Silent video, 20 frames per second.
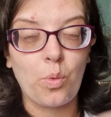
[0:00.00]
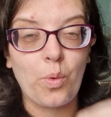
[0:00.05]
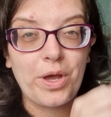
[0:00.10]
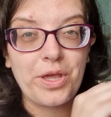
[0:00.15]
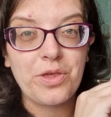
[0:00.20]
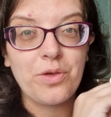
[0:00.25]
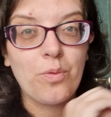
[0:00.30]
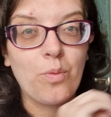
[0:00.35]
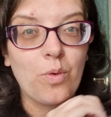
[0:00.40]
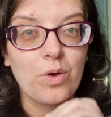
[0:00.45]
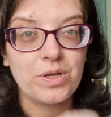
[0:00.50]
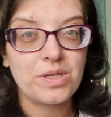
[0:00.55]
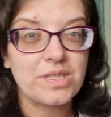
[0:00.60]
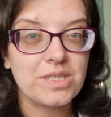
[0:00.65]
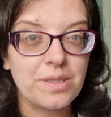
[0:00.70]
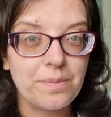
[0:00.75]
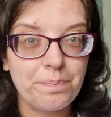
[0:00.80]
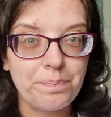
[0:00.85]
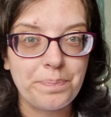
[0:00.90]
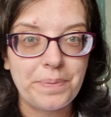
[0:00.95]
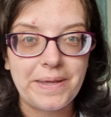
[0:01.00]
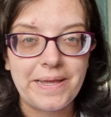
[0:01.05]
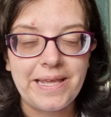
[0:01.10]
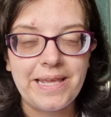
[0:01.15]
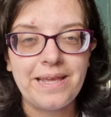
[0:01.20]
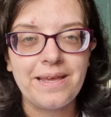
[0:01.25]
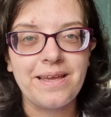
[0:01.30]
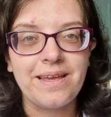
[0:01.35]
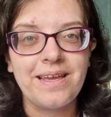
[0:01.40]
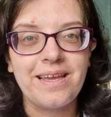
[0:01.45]
where you want to
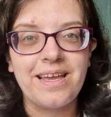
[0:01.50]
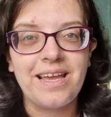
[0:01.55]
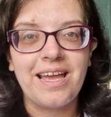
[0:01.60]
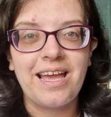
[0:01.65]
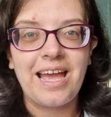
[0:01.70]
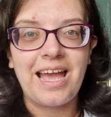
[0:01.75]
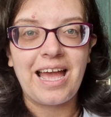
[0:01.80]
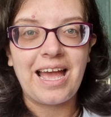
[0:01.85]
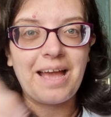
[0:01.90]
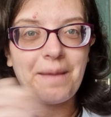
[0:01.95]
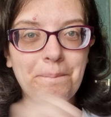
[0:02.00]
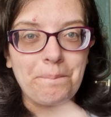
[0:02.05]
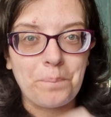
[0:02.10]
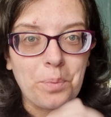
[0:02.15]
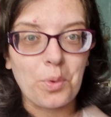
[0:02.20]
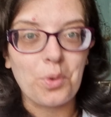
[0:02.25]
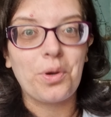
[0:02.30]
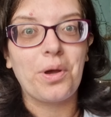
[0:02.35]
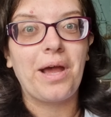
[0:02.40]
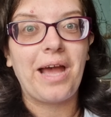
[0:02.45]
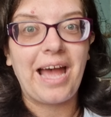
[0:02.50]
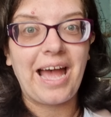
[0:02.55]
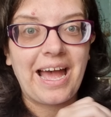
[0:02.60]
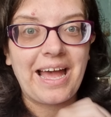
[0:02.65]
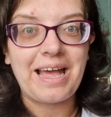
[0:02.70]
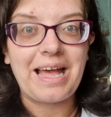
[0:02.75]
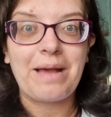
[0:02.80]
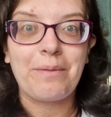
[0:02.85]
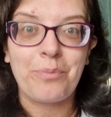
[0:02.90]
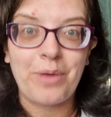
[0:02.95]
be, book
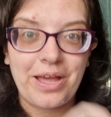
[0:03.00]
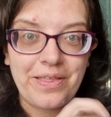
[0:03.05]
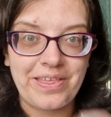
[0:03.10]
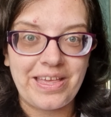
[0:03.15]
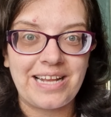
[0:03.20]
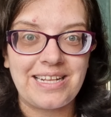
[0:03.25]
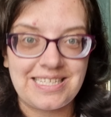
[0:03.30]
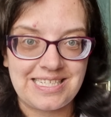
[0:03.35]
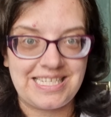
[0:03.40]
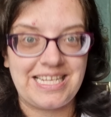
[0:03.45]
where the